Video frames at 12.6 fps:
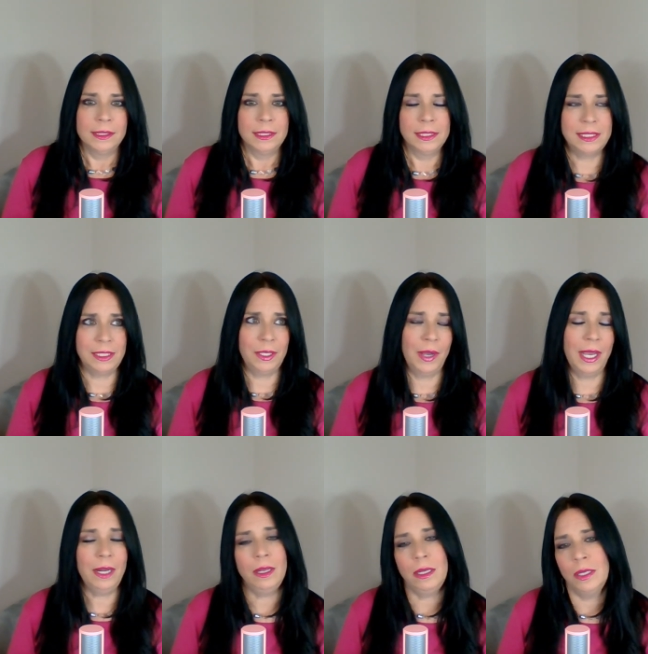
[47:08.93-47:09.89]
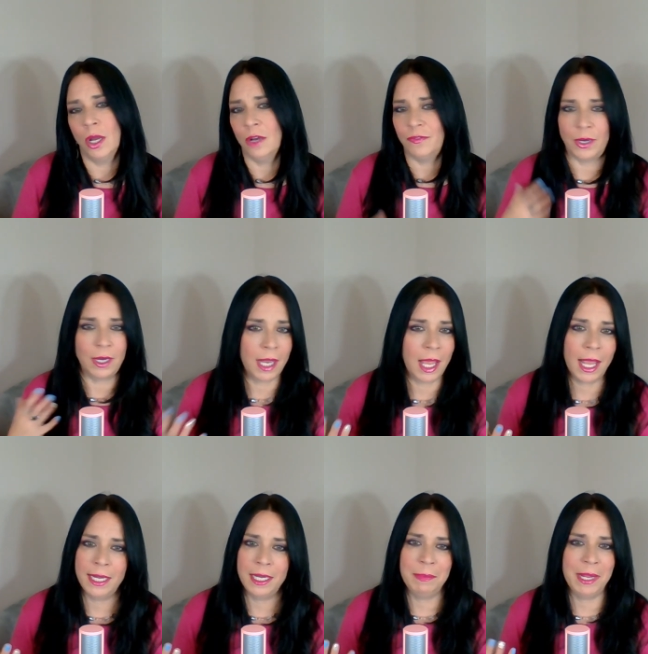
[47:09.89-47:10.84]
So I don't know if they're
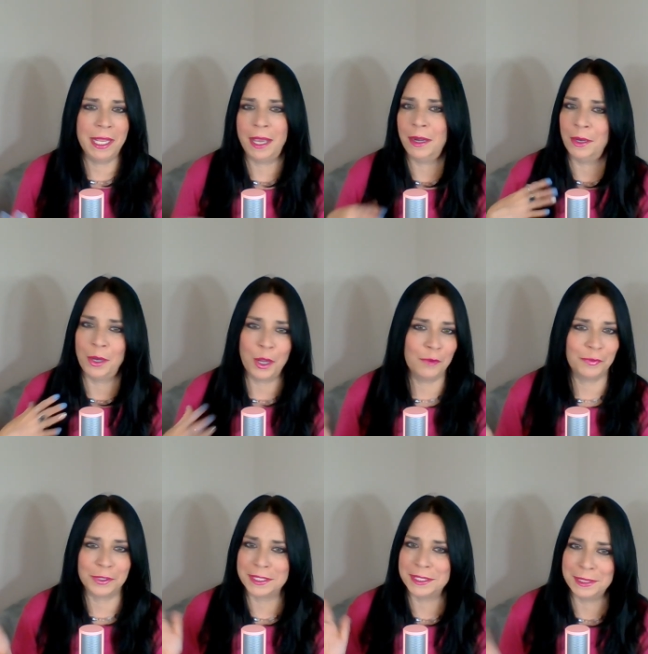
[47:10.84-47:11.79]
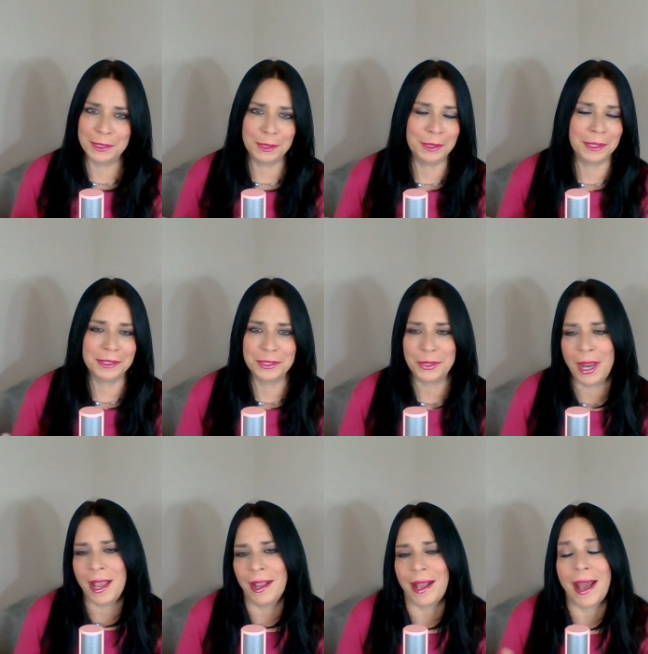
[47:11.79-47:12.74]
lying to me. I don't know if we're still on
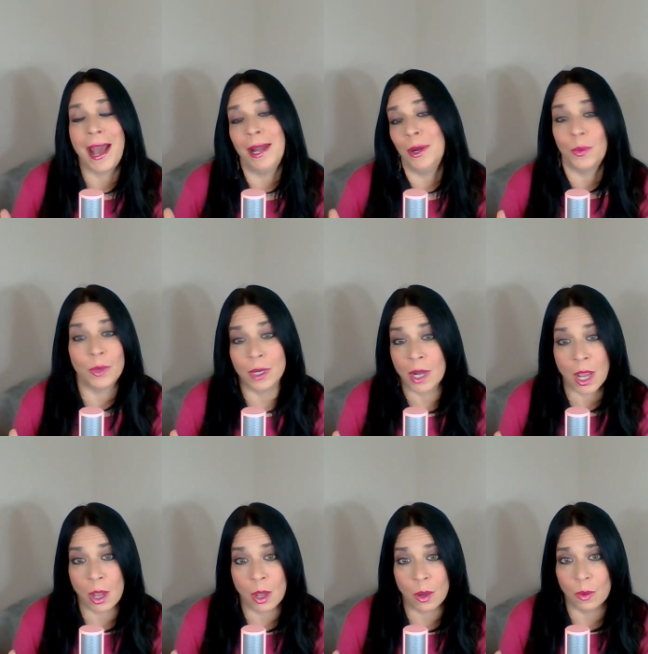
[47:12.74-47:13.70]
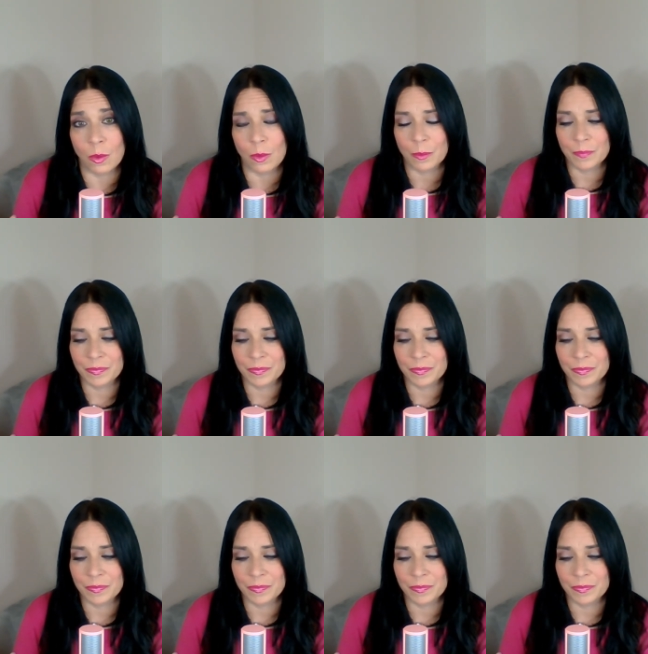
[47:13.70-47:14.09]
track. I don't know.